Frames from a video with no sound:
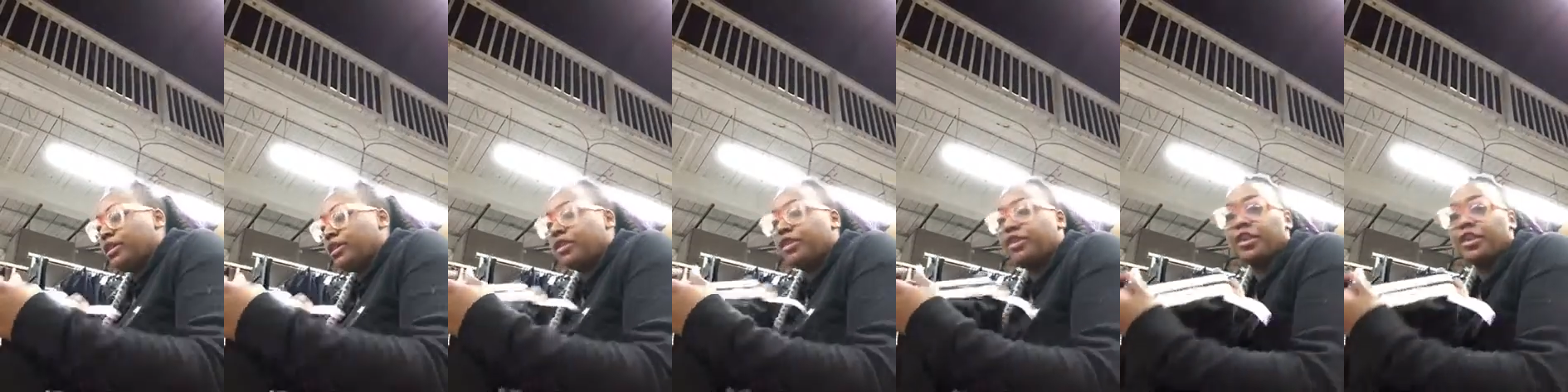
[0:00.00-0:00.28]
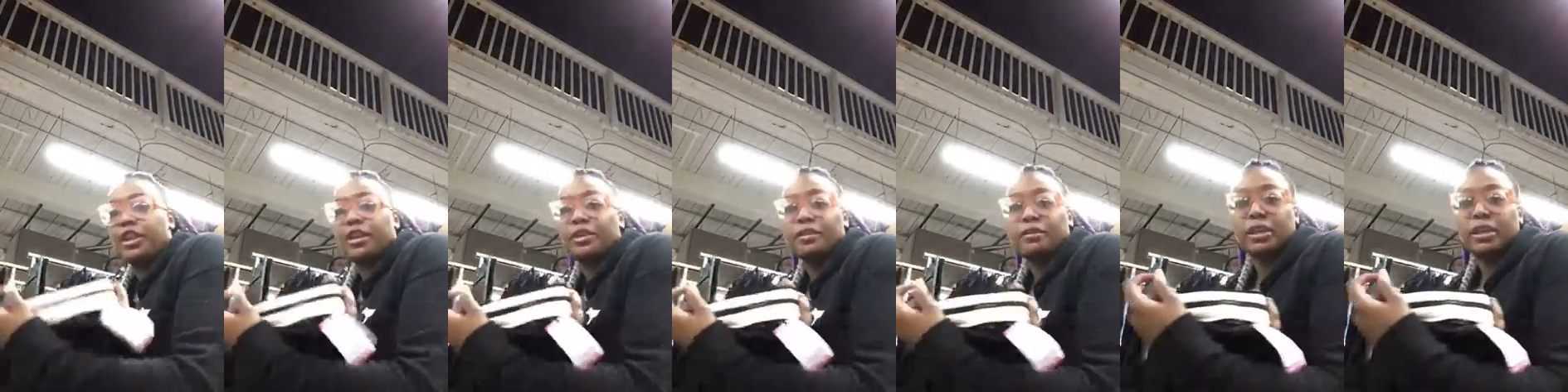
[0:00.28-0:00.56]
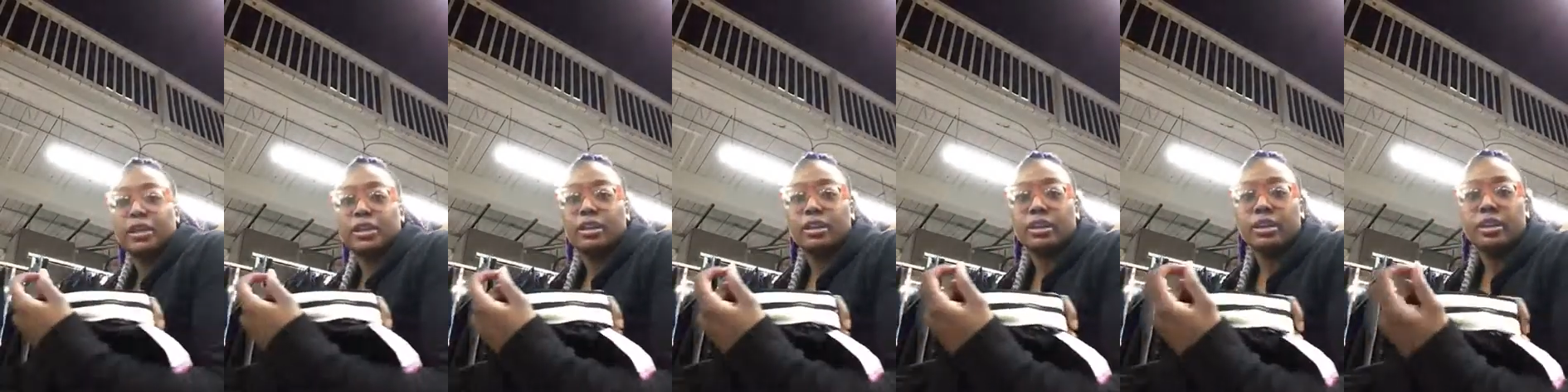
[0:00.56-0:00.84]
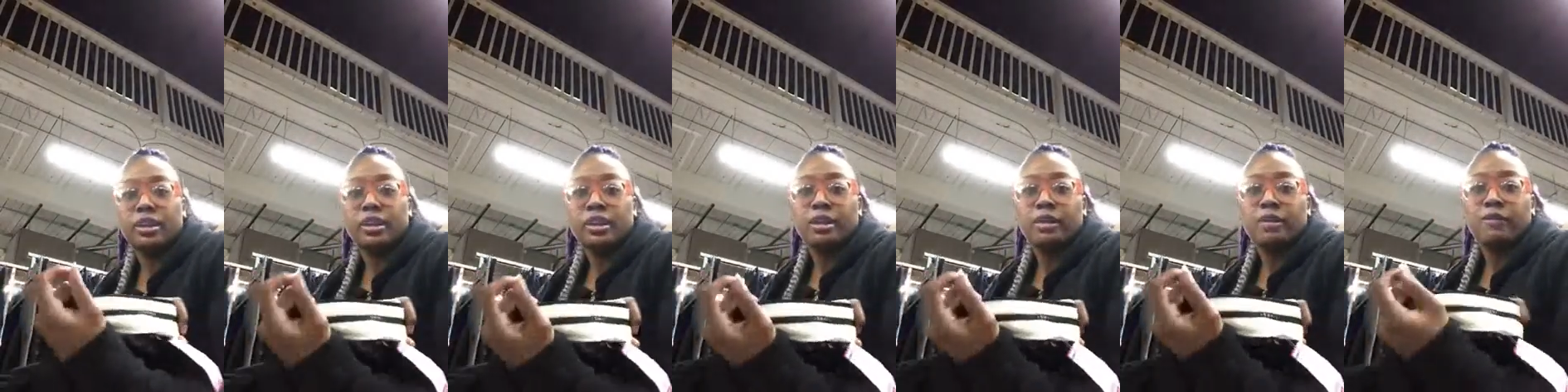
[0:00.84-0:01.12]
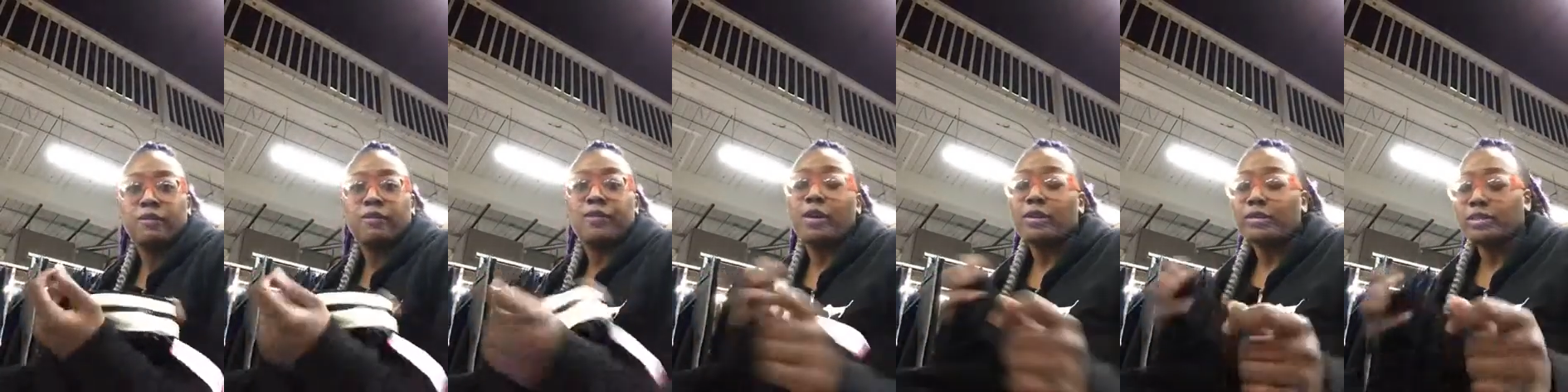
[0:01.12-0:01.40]
Theory.
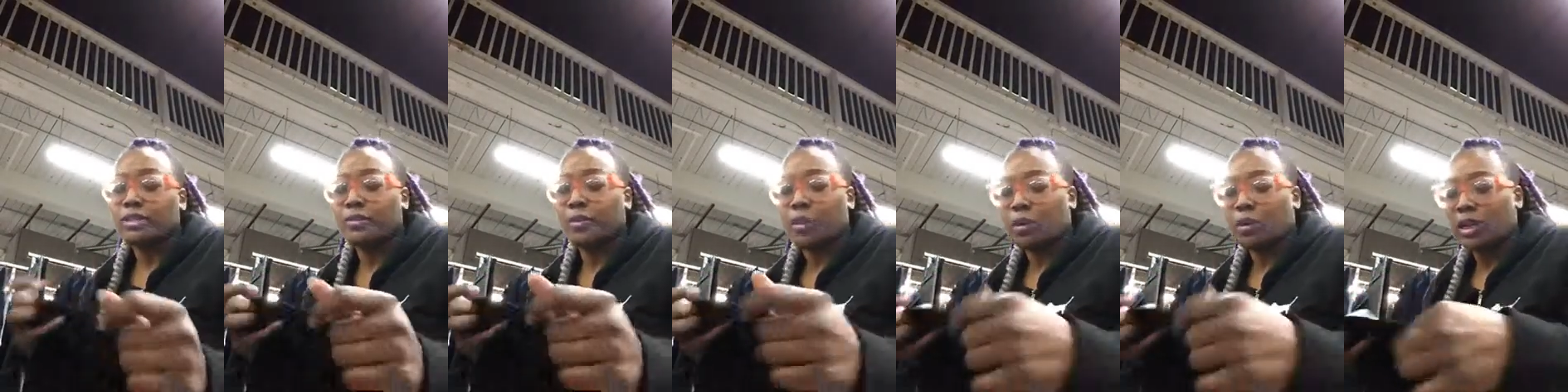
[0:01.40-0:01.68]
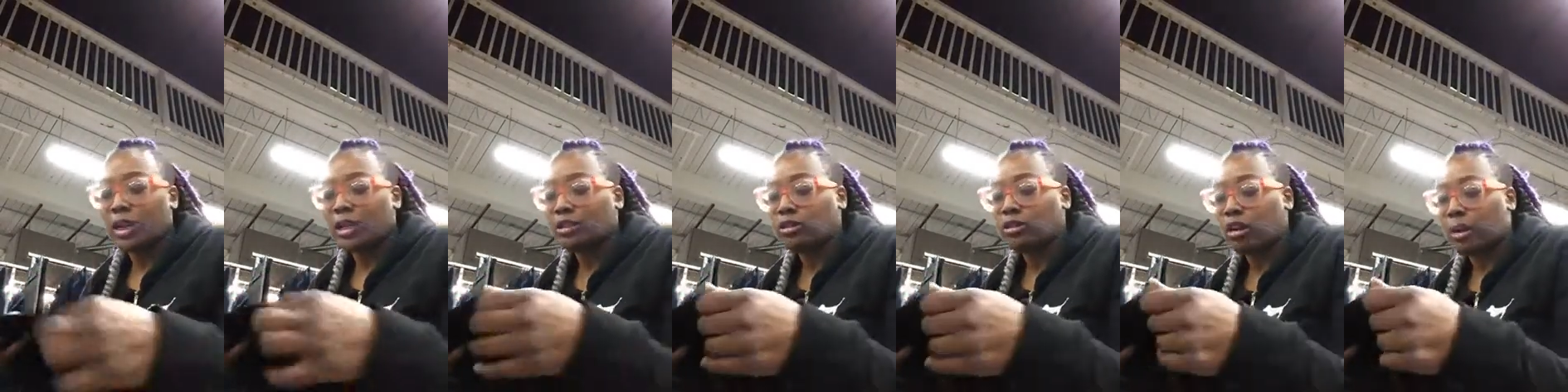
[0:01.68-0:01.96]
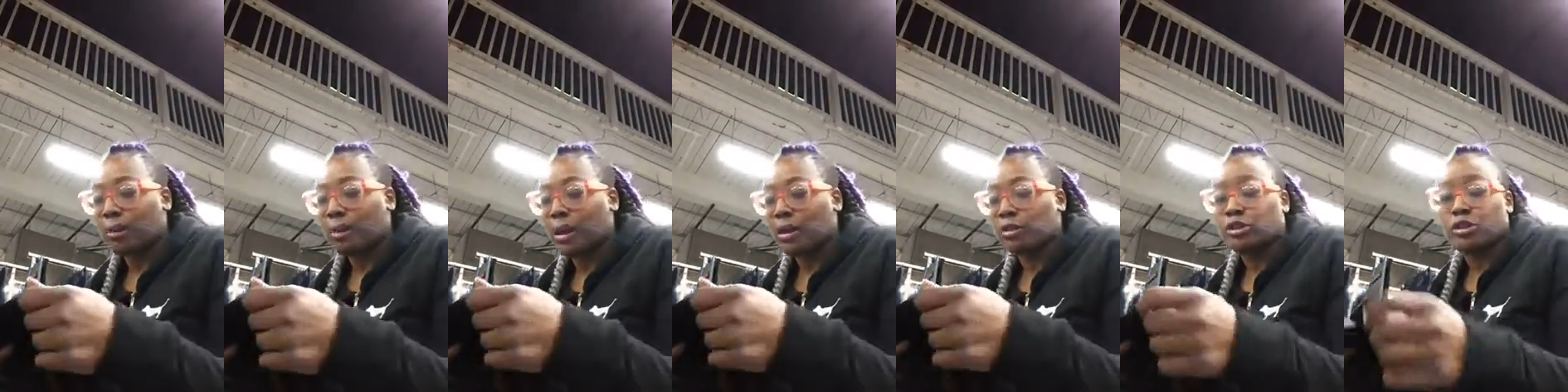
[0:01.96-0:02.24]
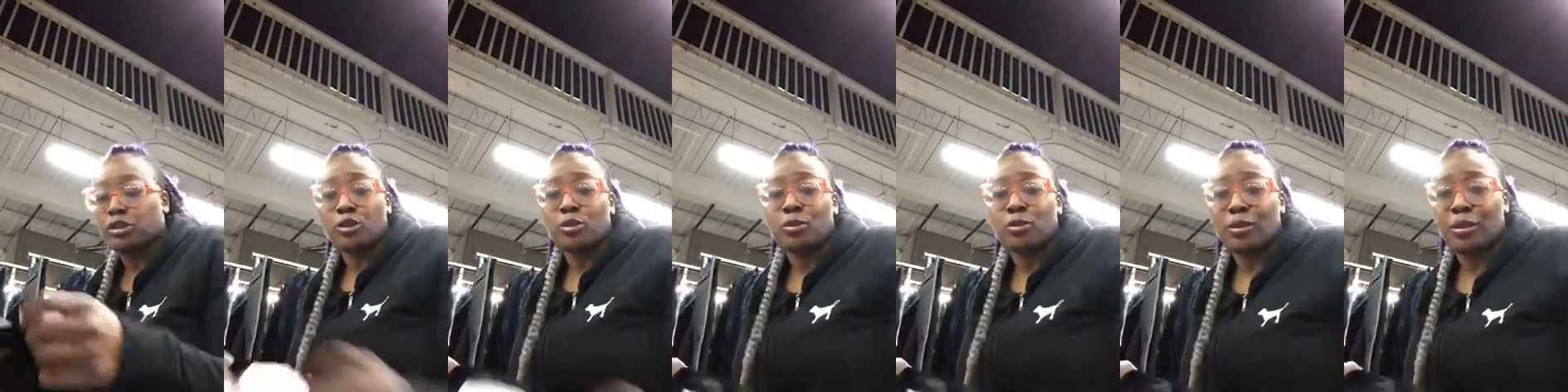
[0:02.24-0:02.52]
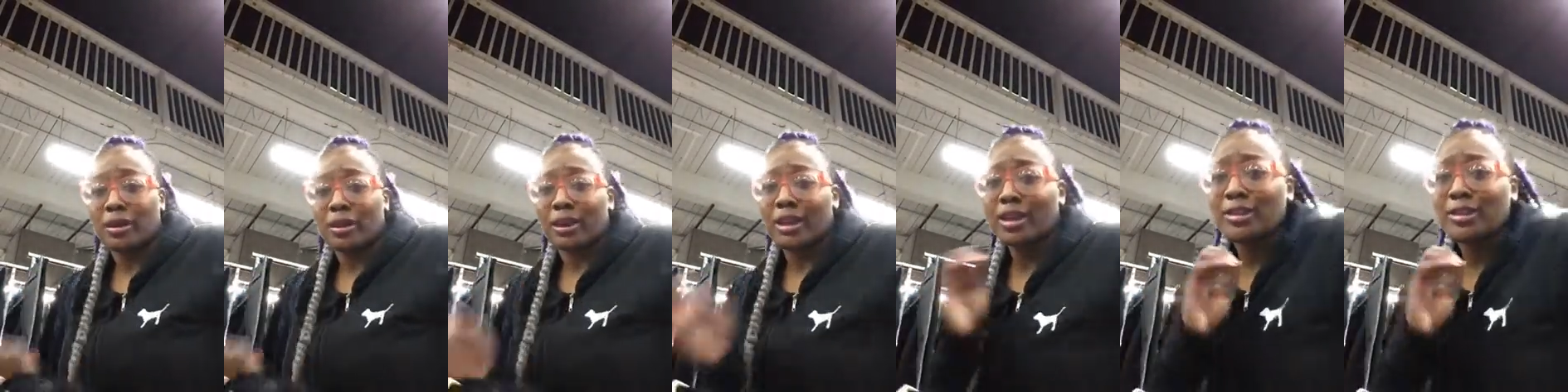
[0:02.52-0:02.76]
First of all, let's talk about Jomar.